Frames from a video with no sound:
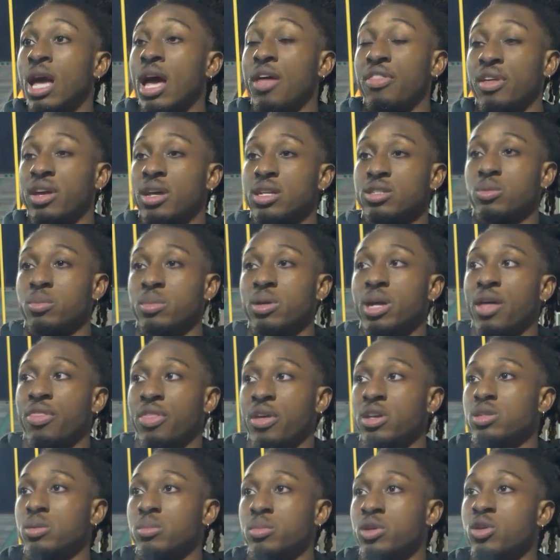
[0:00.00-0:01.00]
I think it's gonna be I
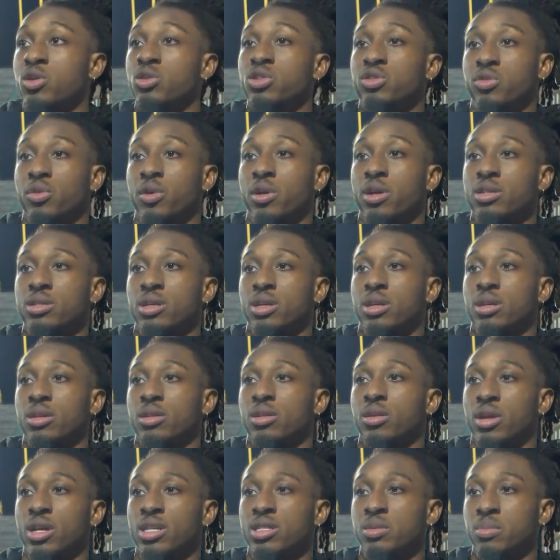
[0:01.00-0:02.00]
think it's gonna be huge for us. Uh,
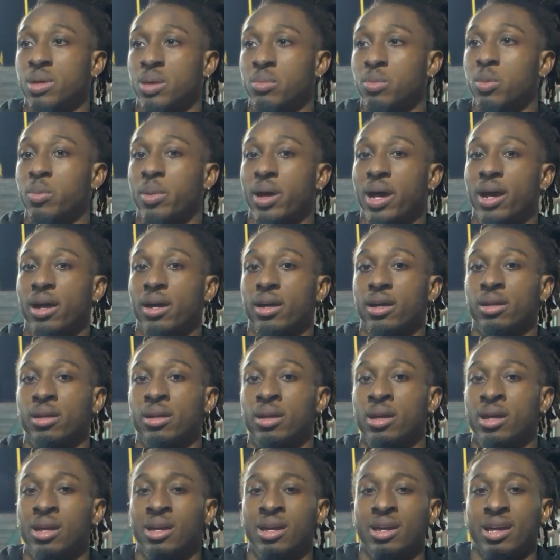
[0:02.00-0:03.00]
you know to get some people back and
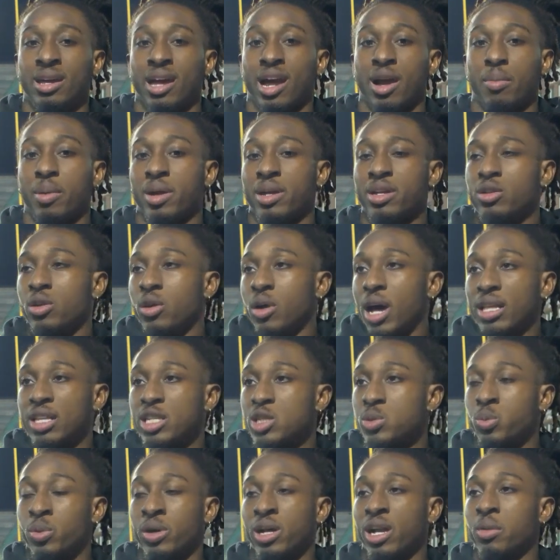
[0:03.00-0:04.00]
everybody you know at
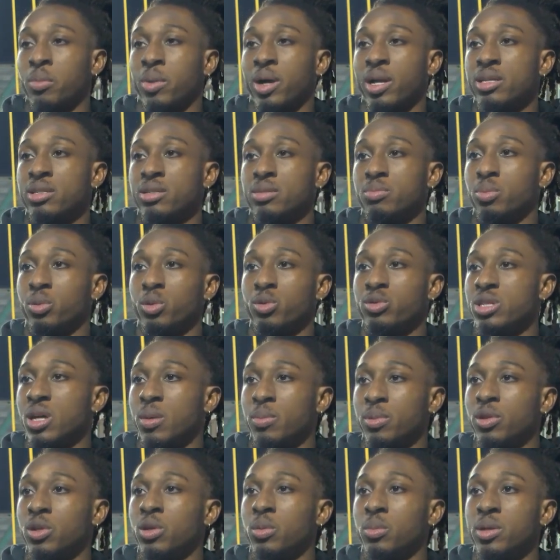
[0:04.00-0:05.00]
this point everybody's bruised
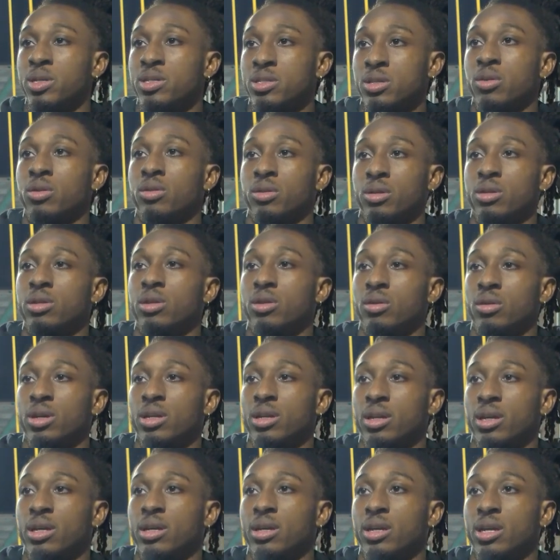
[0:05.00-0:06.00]
up a little bit, so to you know
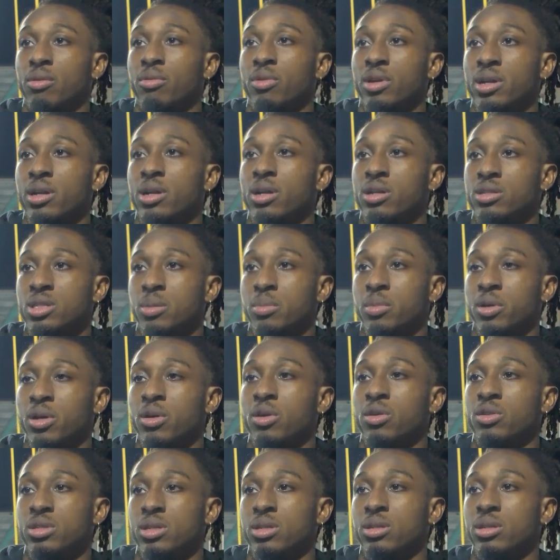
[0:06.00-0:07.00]
get get, get rid of some of
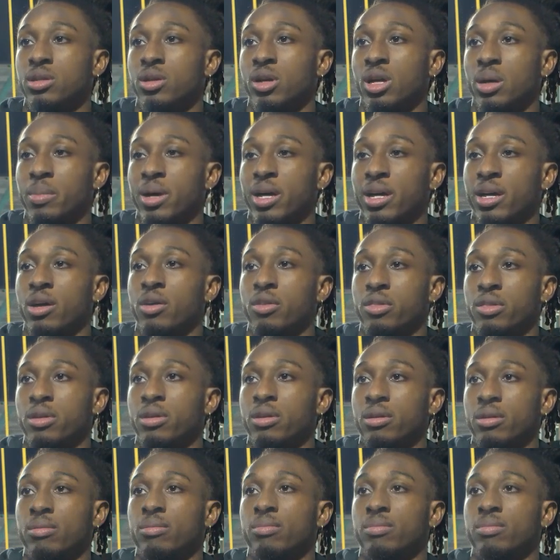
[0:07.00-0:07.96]
those and you know get back healthy.